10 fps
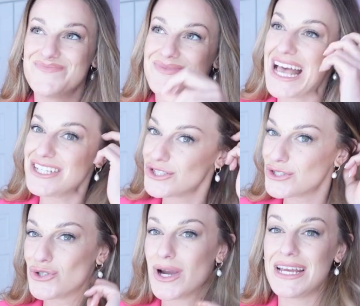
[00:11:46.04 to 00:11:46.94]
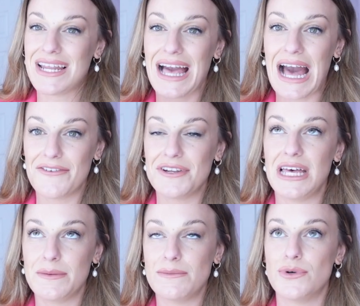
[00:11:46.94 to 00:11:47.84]
let's just try and like have a
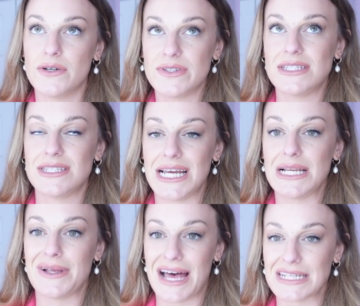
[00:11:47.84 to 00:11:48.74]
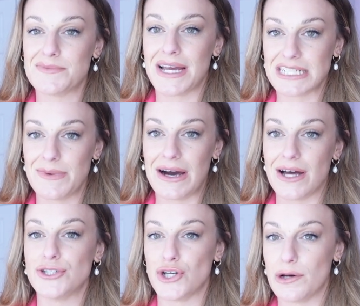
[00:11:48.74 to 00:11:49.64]
little bit more of a sustainable aspect about
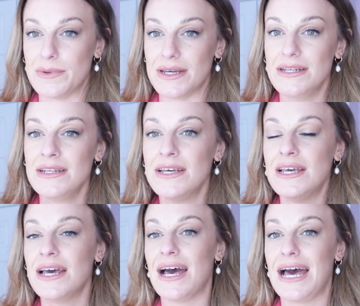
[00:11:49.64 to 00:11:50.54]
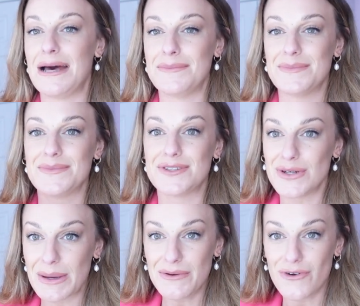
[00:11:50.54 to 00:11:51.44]
our shopping.
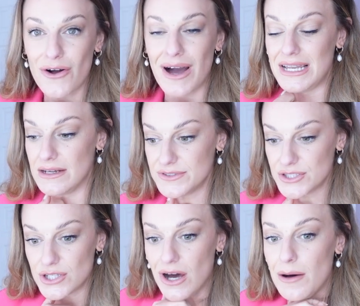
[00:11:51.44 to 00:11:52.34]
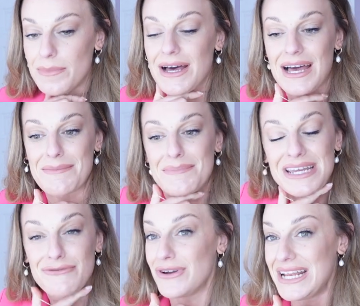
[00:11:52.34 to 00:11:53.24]
Don't get me wrong, I love to shop, but
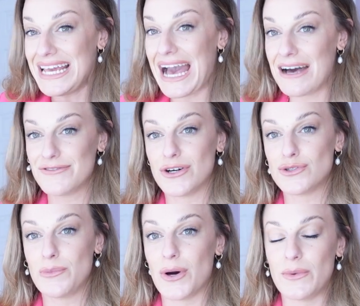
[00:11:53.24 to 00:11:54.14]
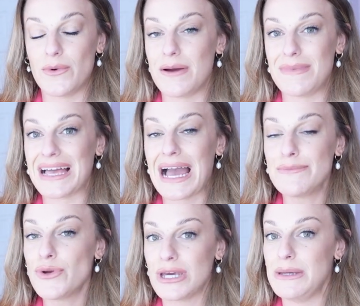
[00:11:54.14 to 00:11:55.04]
I really have got to a point where I'm like,
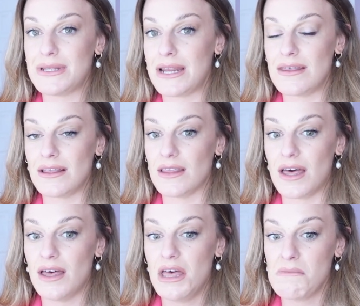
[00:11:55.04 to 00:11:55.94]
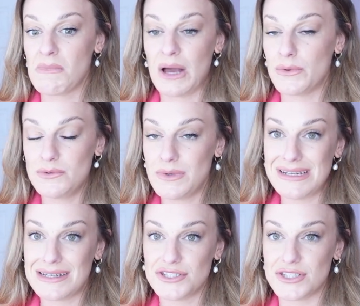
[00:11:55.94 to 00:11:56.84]
I'm not keeping anything that I wouldn't wear
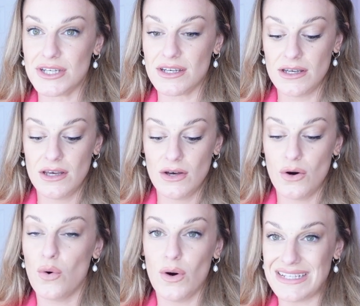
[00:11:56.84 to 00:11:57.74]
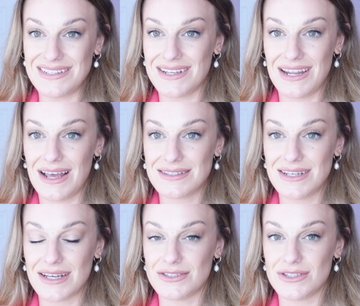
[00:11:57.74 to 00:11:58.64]
next year or isn't going to last
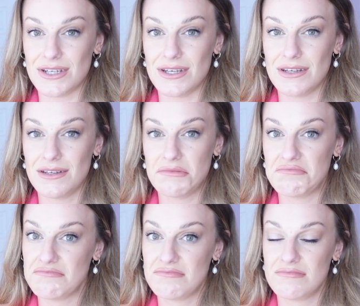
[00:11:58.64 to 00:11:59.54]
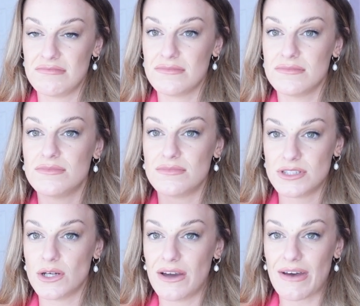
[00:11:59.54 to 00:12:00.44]
next year.
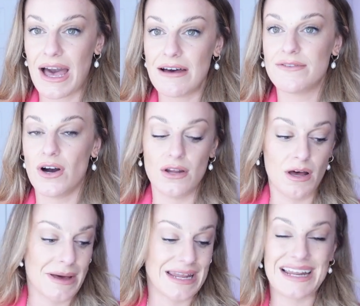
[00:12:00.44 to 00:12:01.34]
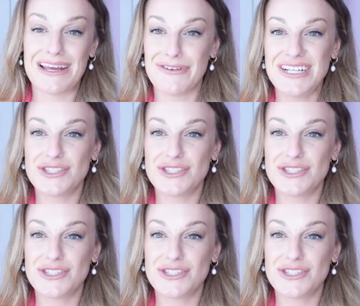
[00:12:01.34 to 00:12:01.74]
So I have got a lot better, and I really